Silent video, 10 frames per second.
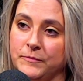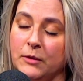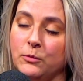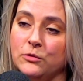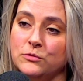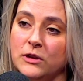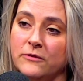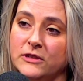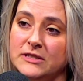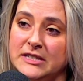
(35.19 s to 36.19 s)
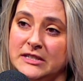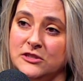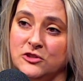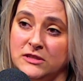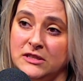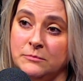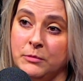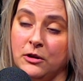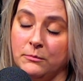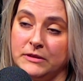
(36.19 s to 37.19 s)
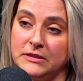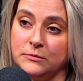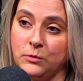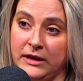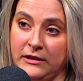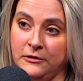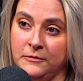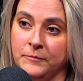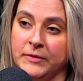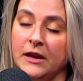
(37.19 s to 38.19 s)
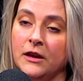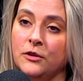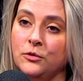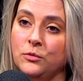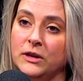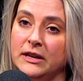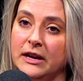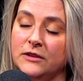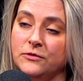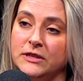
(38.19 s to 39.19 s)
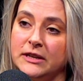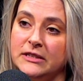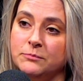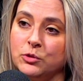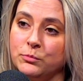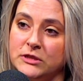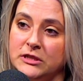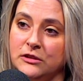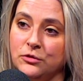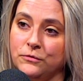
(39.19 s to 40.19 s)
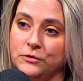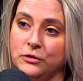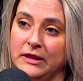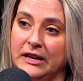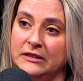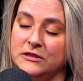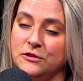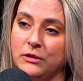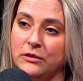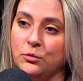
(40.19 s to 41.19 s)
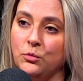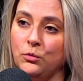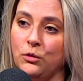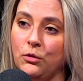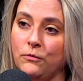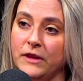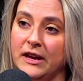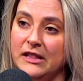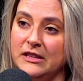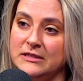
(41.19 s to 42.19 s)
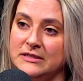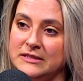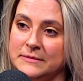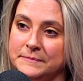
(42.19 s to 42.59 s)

We also have an estate agency department as well, who can advertise property, croft or lands throughout the whole of the Highlands.